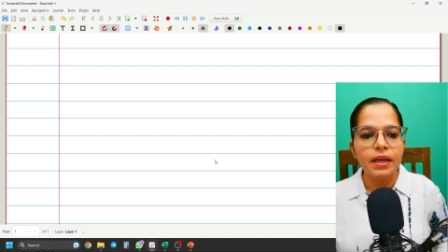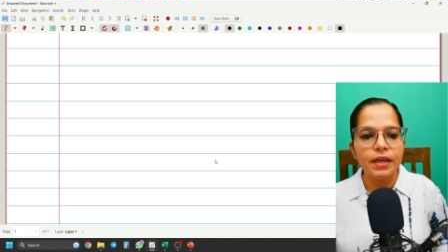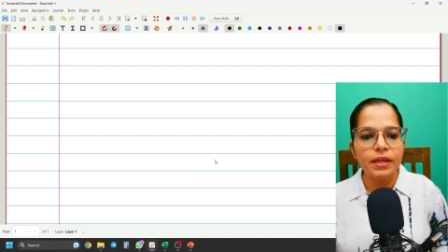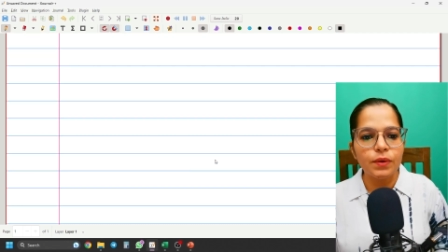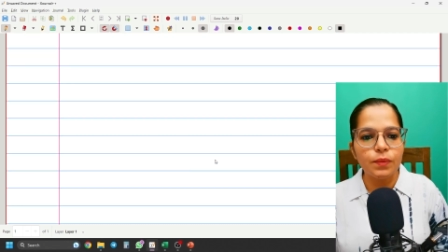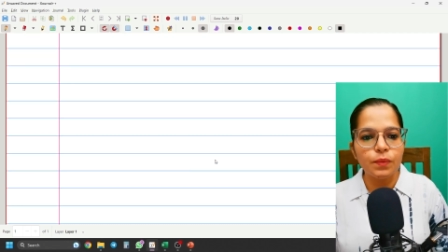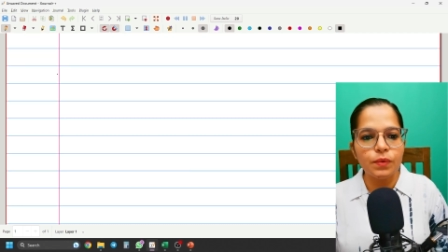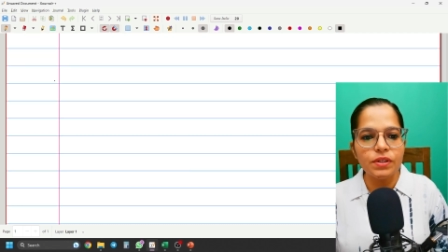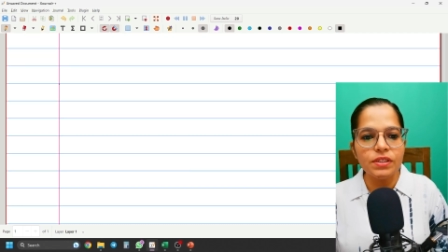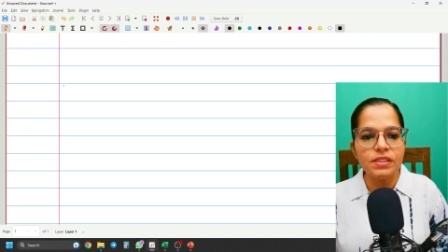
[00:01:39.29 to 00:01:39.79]

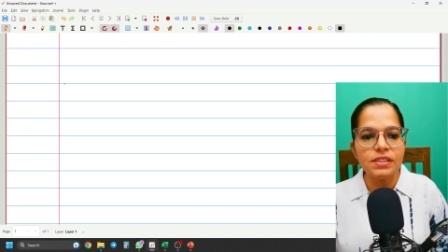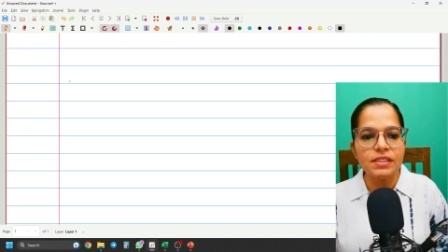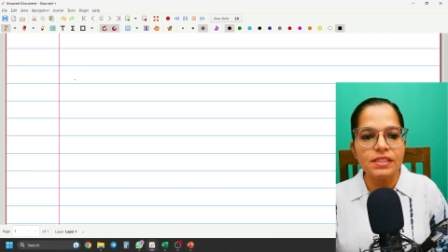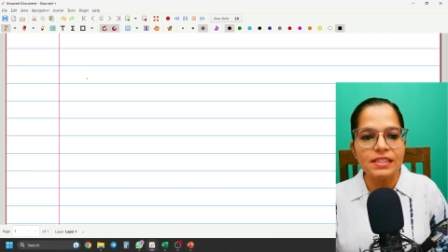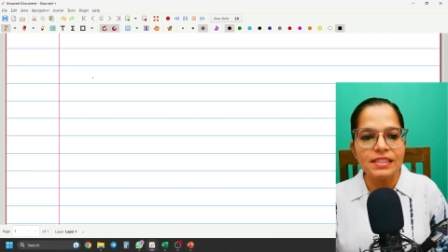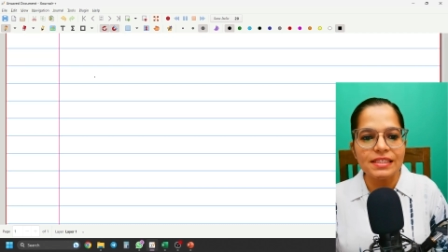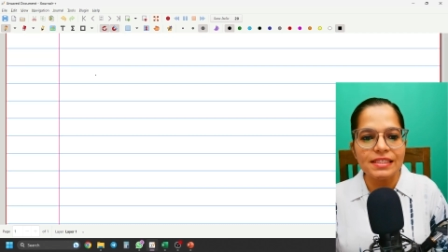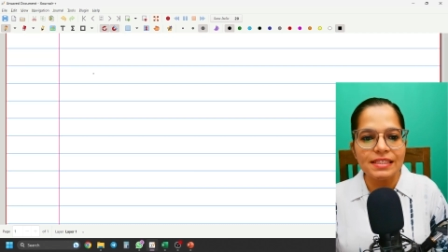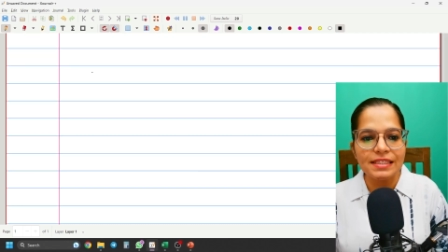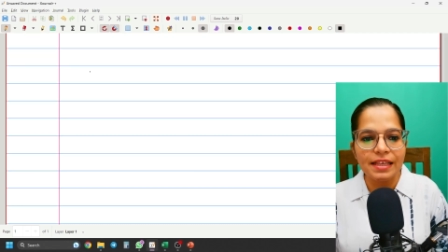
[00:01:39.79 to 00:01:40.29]
It was
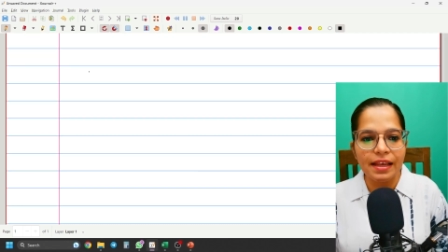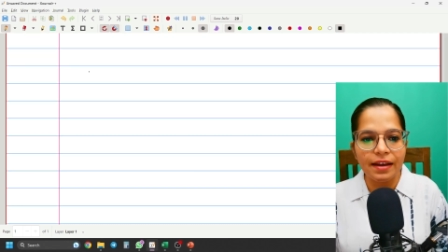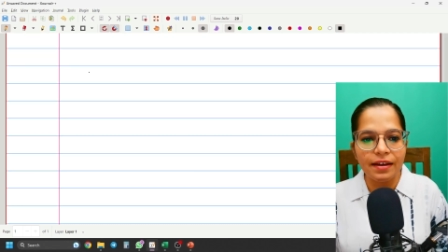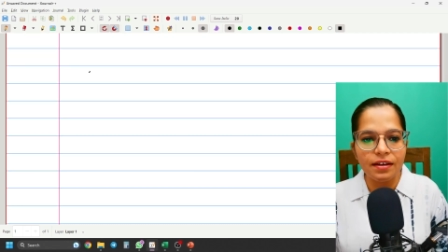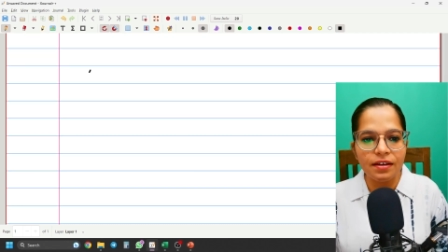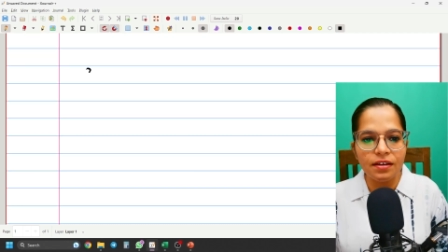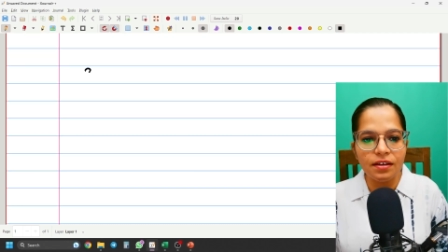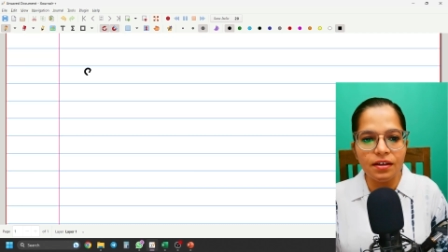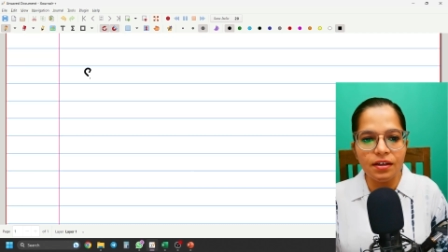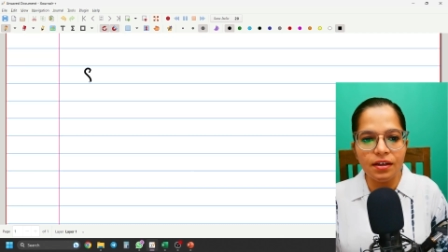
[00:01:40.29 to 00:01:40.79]

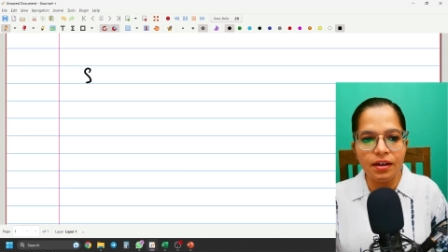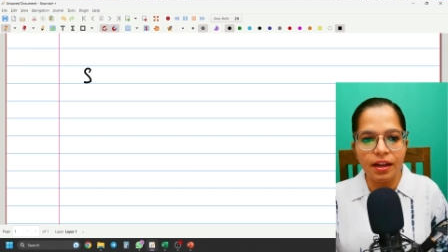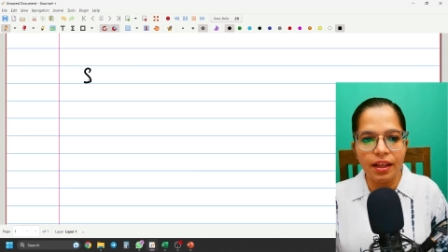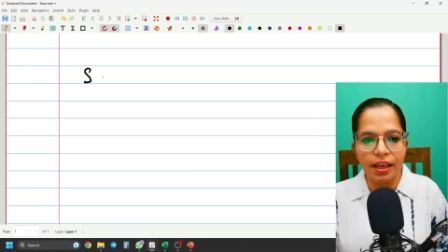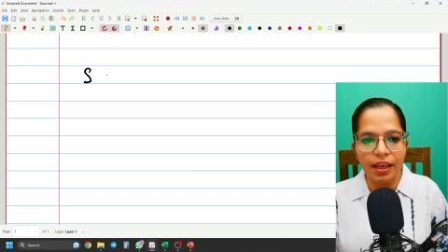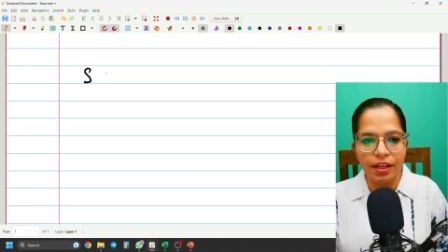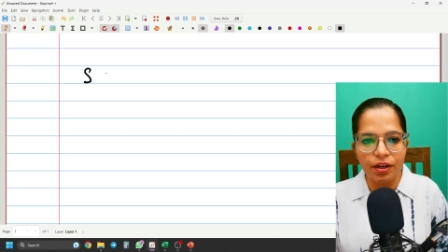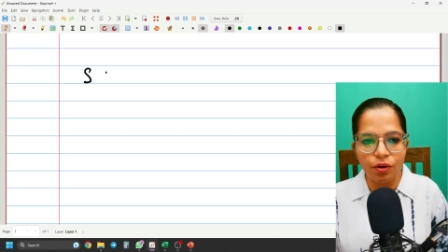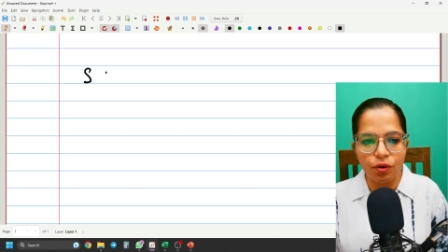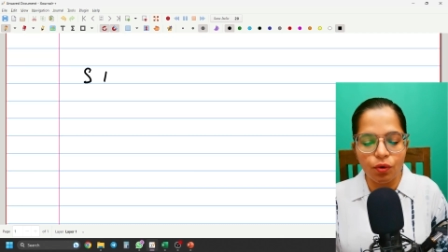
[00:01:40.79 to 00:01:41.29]
sender
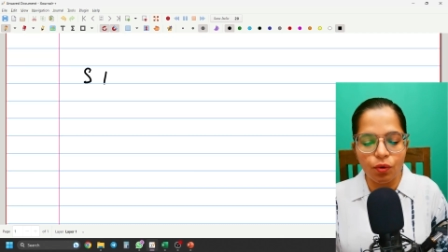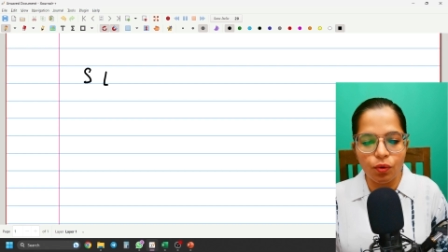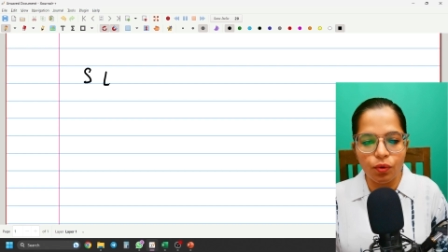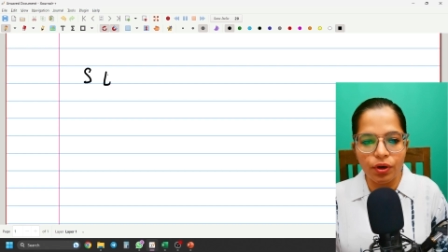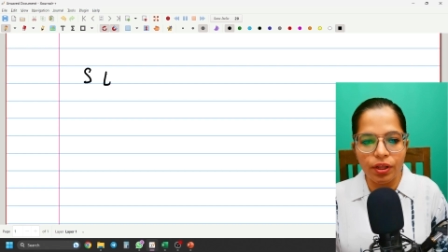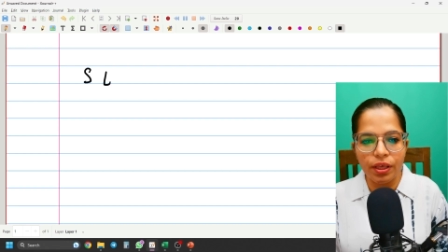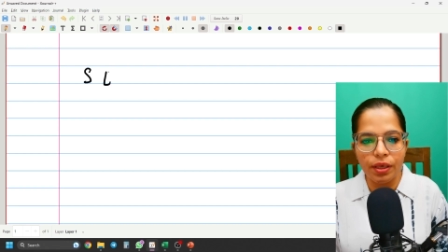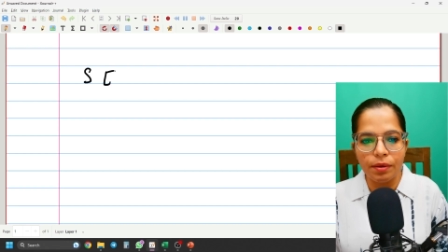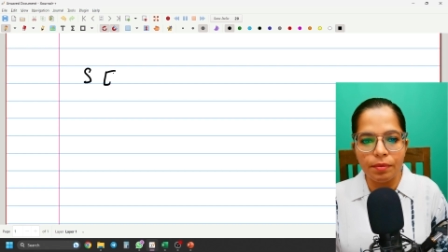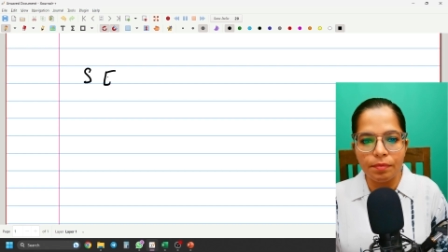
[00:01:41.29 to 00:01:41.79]

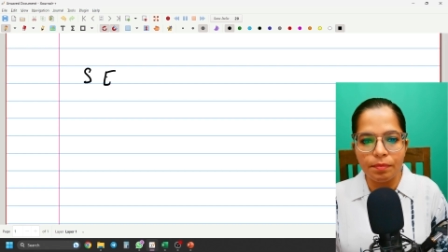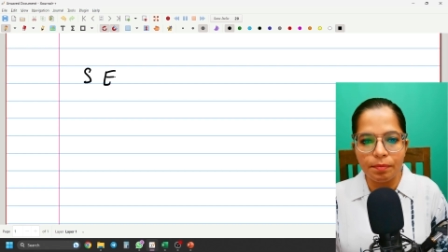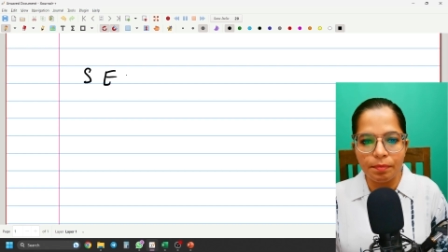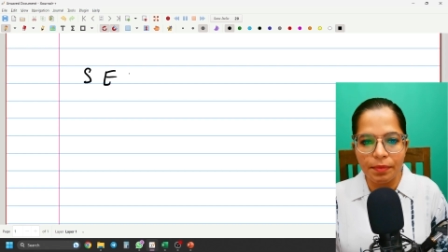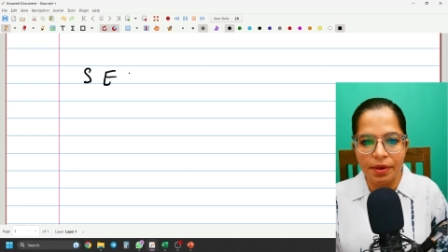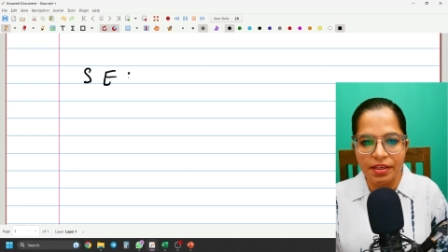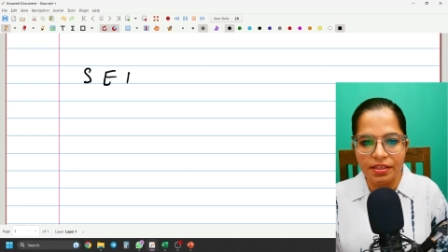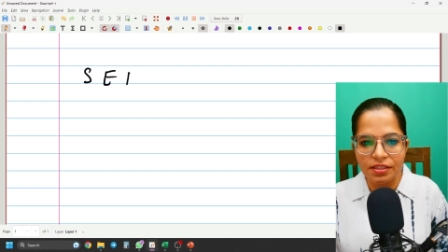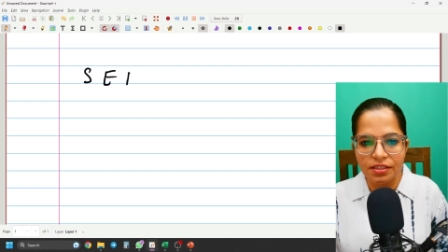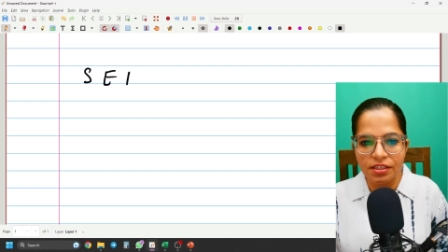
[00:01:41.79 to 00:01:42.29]
encoding
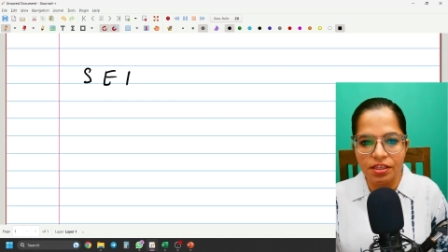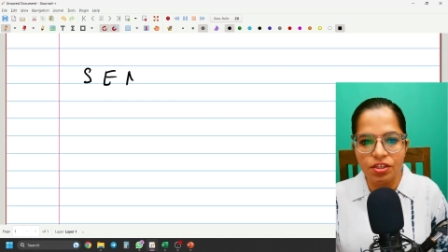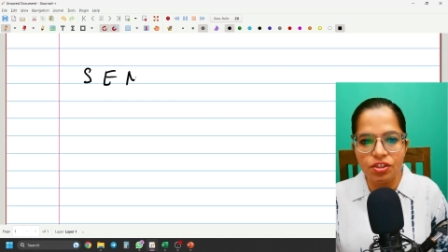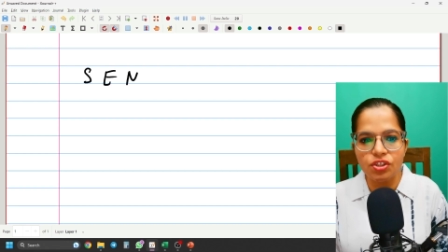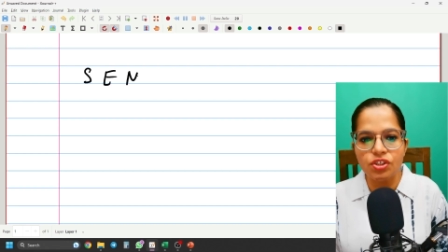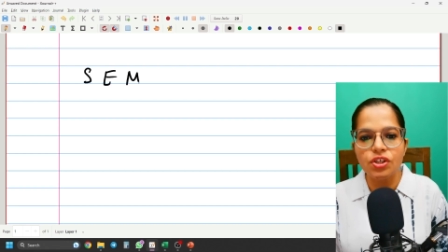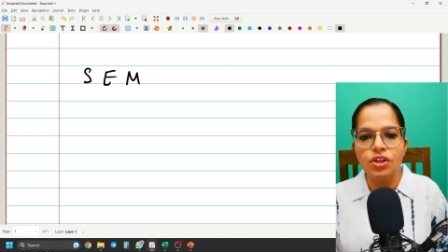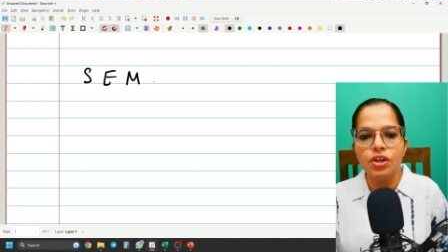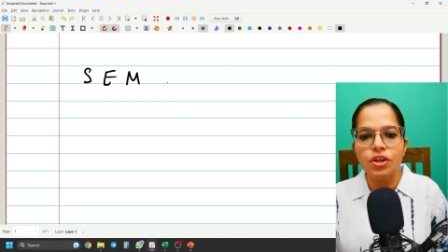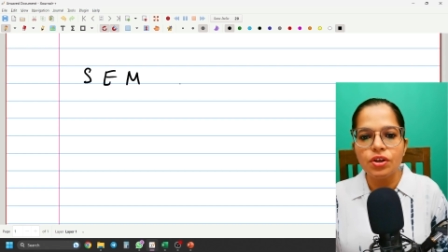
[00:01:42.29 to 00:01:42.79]

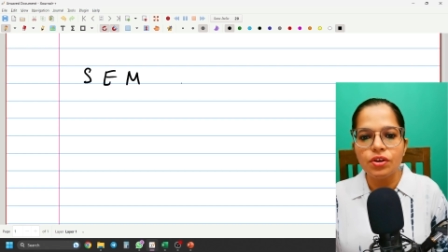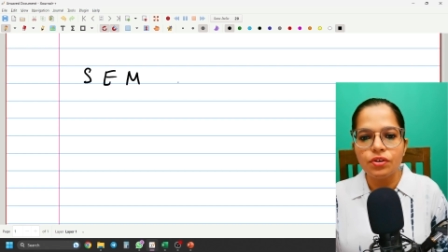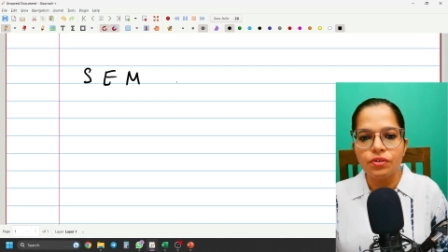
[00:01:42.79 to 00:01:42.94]
message